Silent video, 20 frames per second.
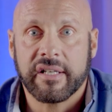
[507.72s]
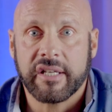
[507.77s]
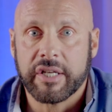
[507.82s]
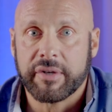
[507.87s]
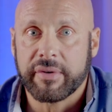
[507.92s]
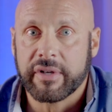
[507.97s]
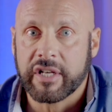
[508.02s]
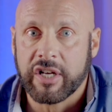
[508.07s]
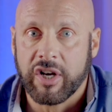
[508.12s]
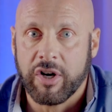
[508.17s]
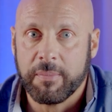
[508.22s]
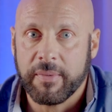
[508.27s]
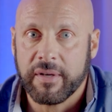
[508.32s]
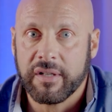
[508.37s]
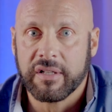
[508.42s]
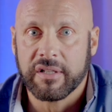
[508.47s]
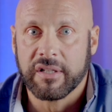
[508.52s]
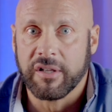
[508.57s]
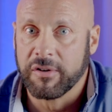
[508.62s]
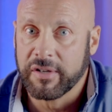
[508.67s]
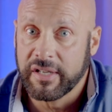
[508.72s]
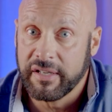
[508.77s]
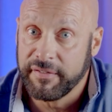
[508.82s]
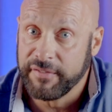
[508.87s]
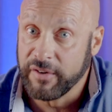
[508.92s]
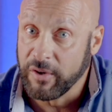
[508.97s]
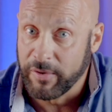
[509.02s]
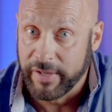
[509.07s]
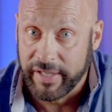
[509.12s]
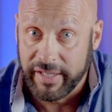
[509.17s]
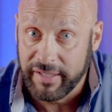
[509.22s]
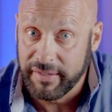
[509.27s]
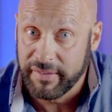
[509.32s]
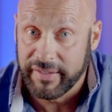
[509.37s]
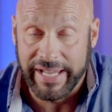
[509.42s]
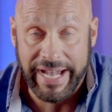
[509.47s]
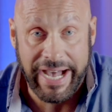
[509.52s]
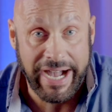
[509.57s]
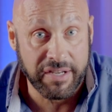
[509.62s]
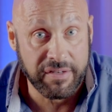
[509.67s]
Eurycoma longifolia,
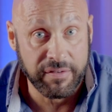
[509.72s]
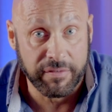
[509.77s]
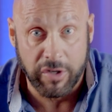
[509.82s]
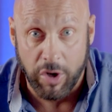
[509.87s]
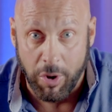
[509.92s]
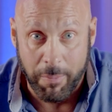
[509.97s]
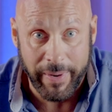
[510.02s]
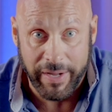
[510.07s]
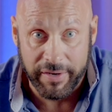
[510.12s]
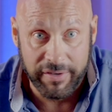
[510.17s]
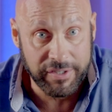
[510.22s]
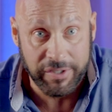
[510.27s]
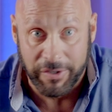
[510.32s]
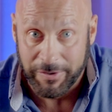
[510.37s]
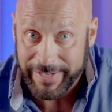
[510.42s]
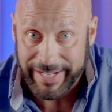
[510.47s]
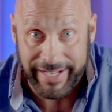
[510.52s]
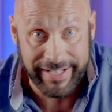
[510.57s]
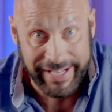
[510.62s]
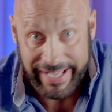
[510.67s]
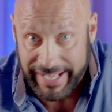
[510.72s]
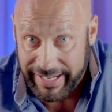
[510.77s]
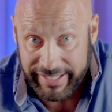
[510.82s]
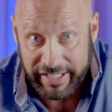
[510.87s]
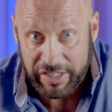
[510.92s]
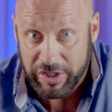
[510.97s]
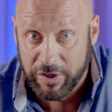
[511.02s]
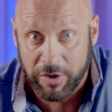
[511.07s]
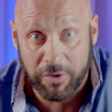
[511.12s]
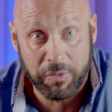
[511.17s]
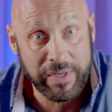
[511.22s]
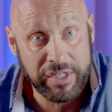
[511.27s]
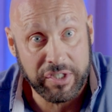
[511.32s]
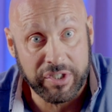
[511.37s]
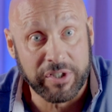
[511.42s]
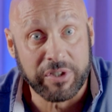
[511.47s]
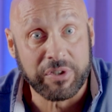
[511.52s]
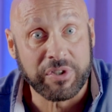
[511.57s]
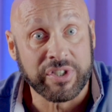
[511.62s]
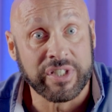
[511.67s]
the active compound in tongkat ali, could
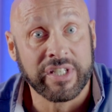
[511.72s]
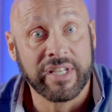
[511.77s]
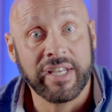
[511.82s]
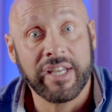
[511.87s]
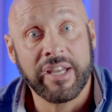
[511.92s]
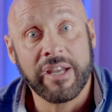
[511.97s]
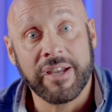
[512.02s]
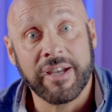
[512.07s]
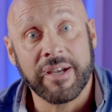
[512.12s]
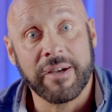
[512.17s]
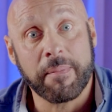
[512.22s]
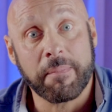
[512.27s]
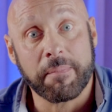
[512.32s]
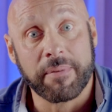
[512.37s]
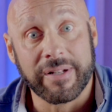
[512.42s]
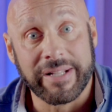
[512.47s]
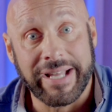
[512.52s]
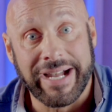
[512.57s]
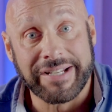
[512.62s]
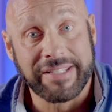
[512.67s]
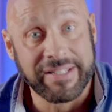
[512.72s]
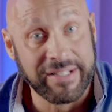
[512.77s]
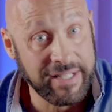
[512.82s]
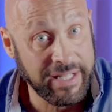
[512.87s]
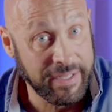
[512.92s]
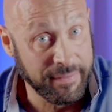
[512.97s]
reduce prolactin